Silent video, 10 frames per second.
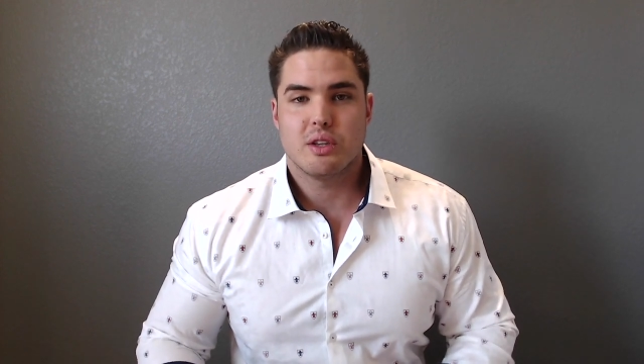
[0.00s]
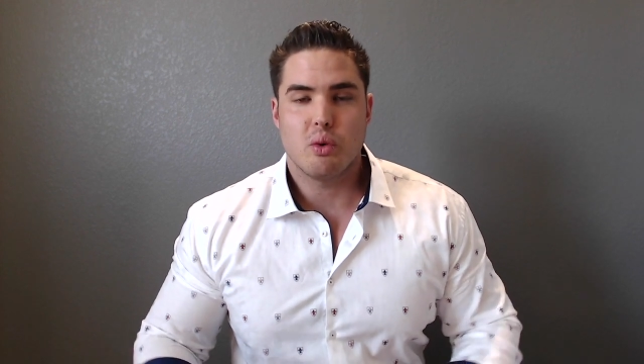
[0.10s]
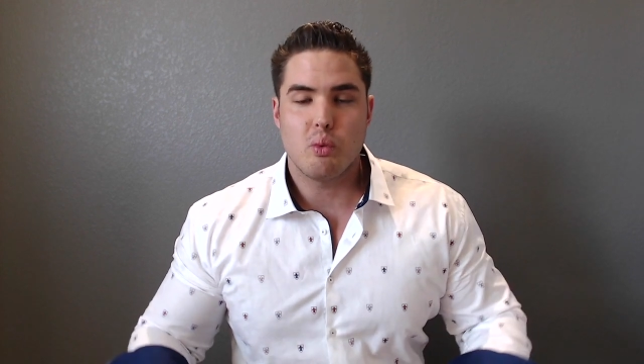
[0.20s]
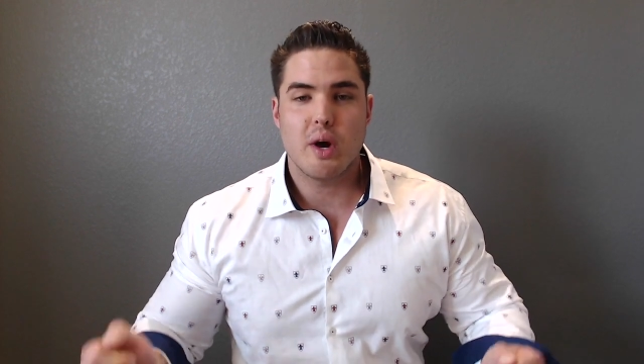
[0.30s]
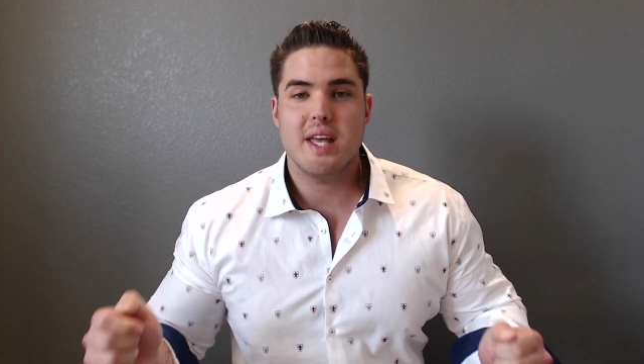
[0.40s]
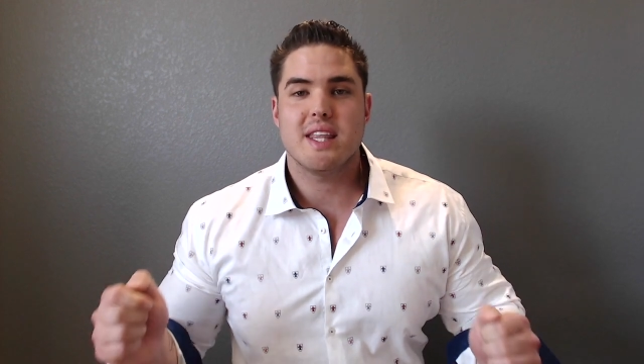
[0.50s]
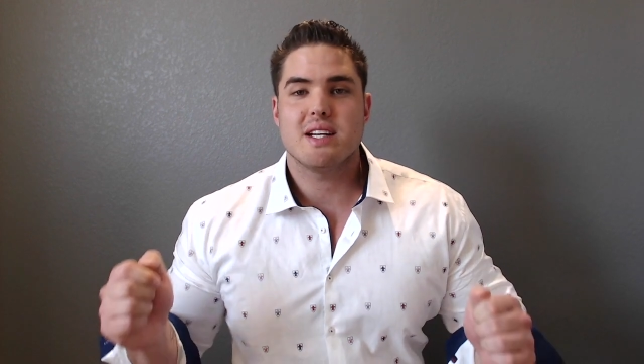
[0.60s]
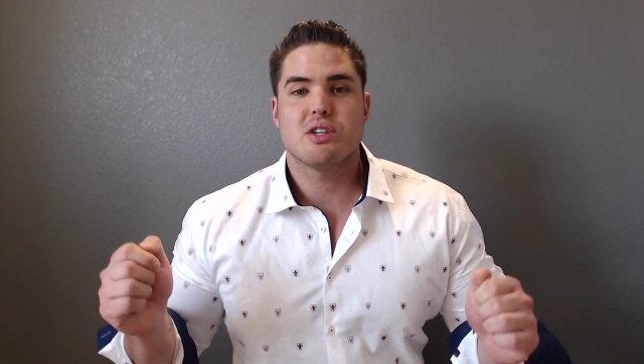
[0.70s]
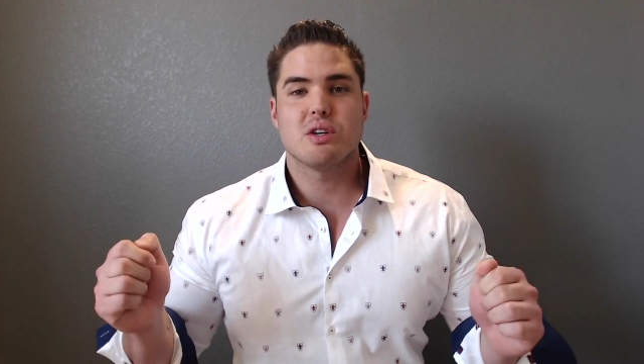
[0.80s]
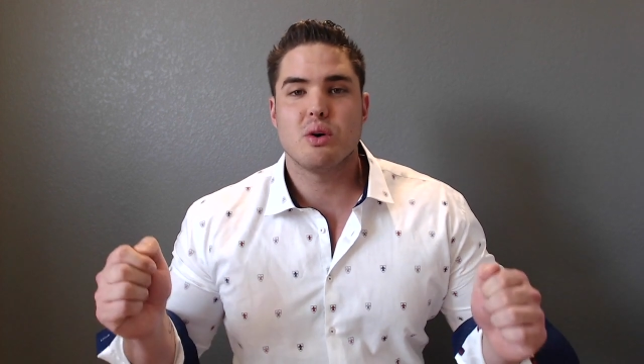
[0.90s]
the way
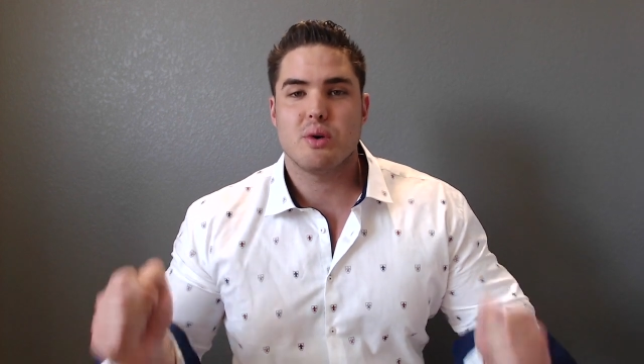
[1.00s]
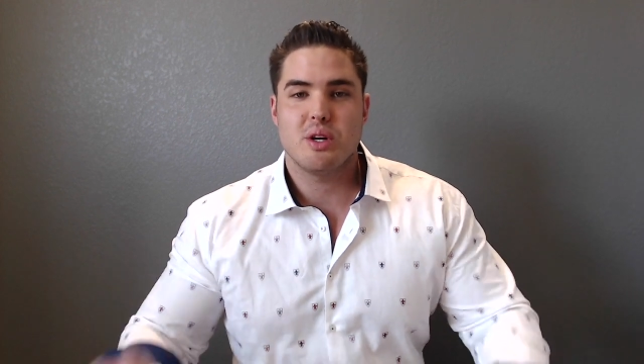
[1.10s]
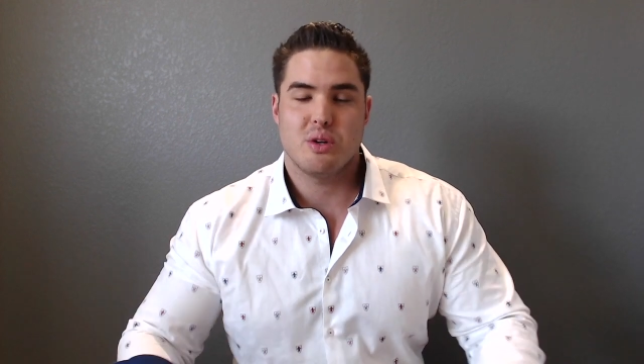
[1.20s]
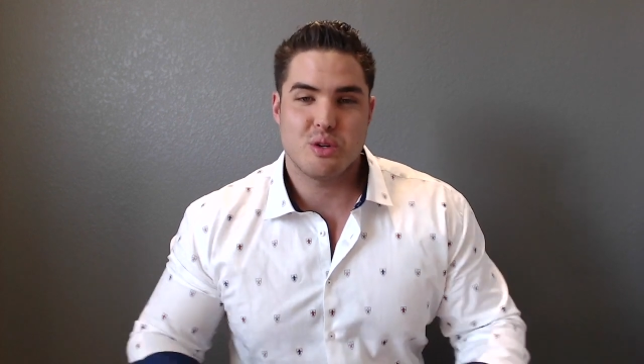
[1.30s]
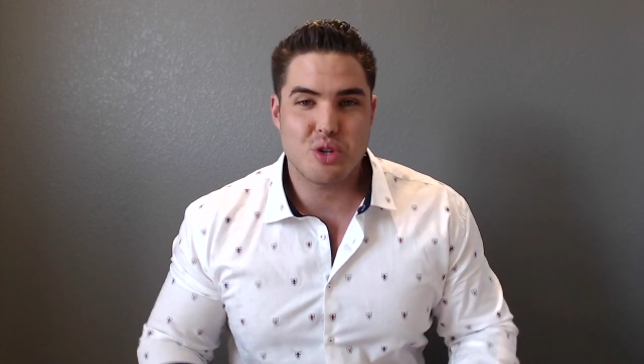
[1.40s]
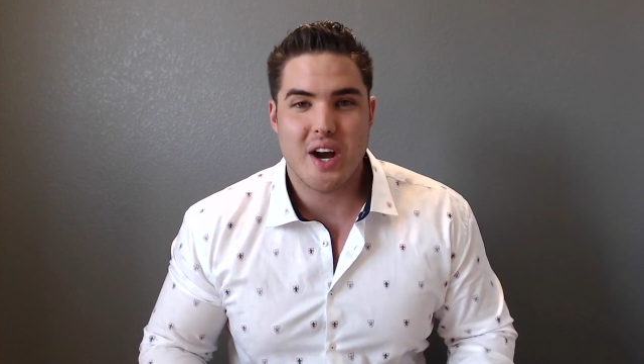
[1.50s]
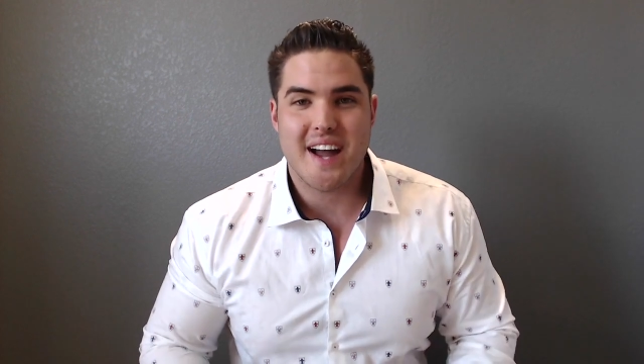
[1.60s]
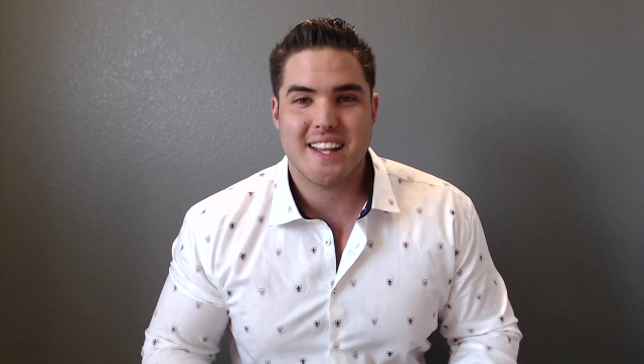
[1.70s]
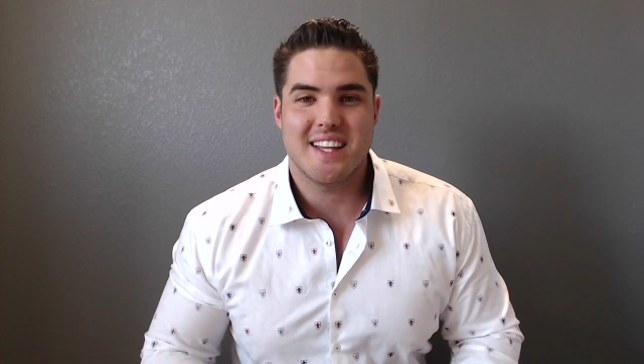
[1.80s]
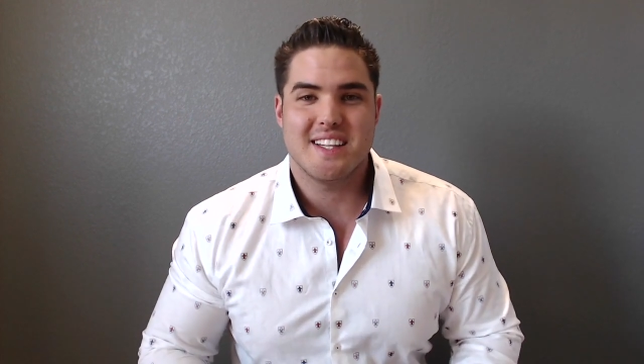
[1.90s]
that you're going to
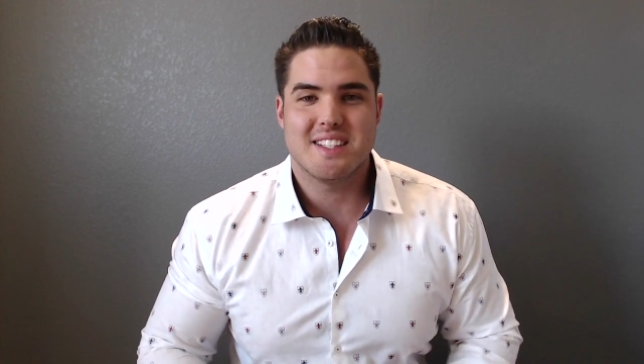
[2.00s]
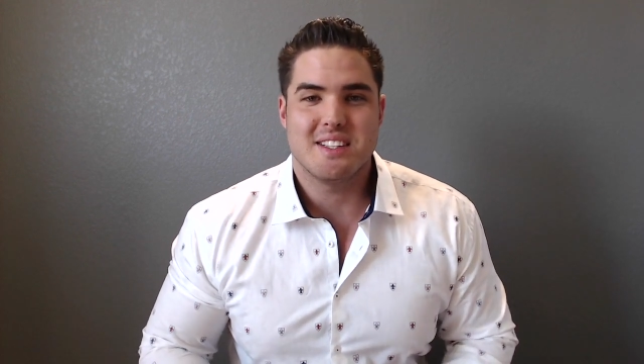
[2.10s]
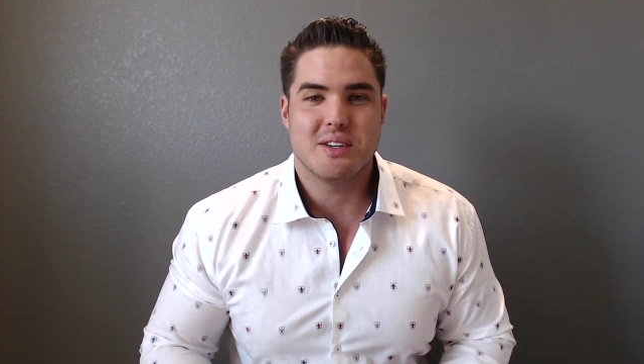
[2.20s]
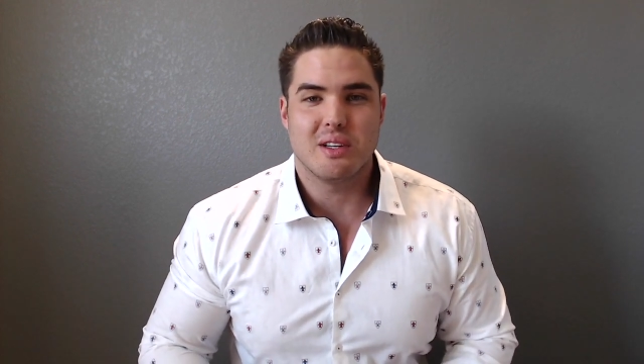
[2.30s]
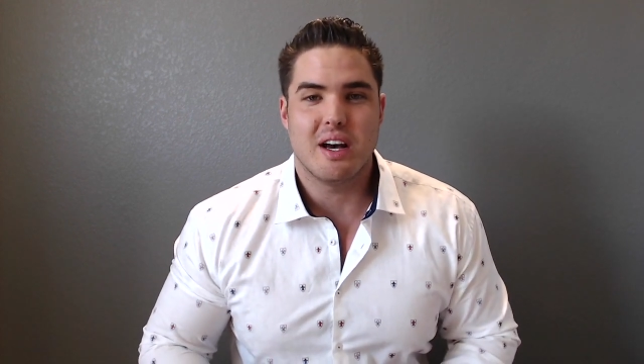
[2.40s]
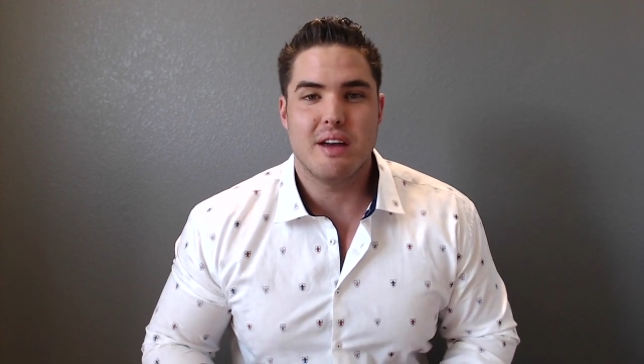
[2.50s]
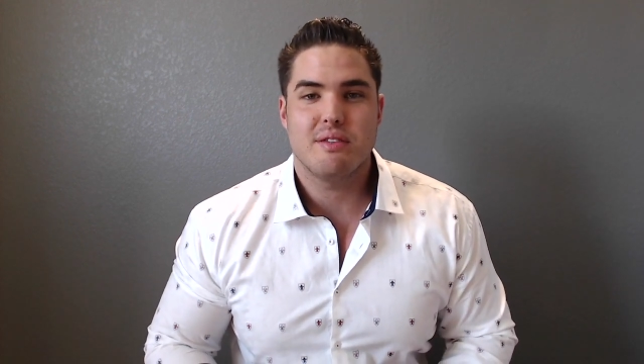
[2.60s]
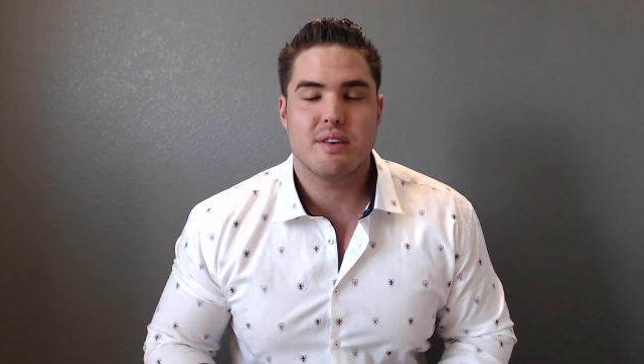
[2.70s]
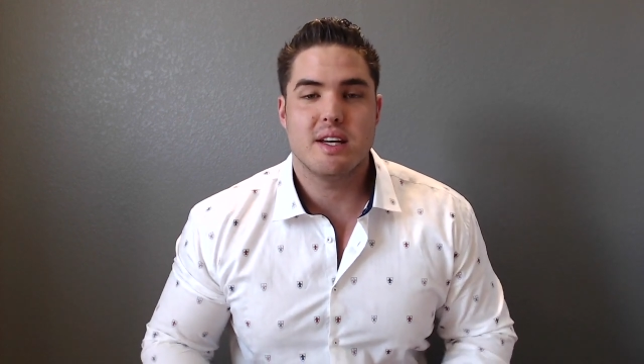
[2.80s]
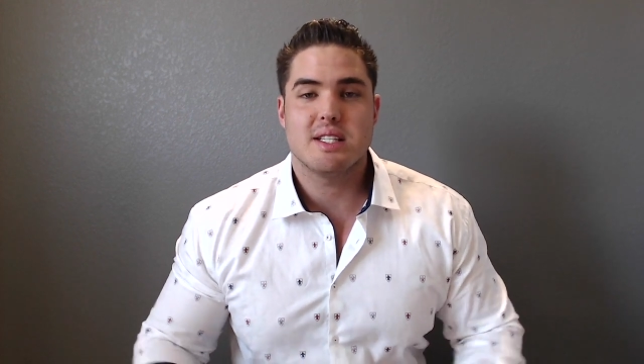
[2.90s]
attract things in your
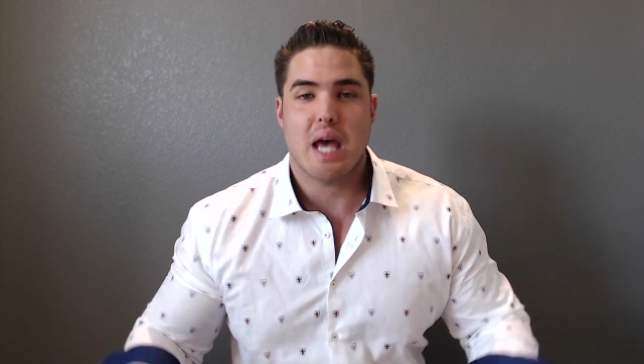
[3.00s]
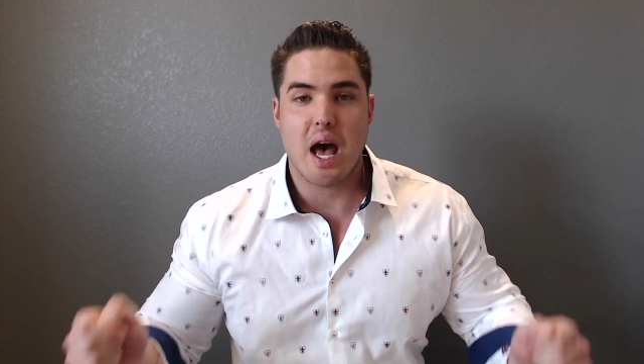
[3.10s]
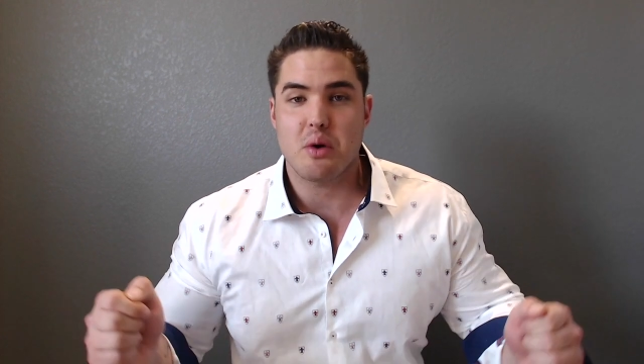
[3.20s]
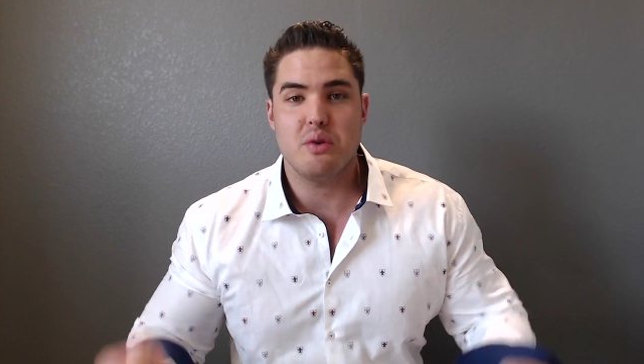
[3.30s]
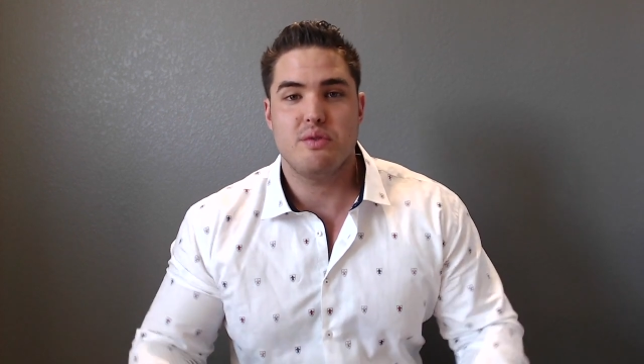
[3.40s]
life is how you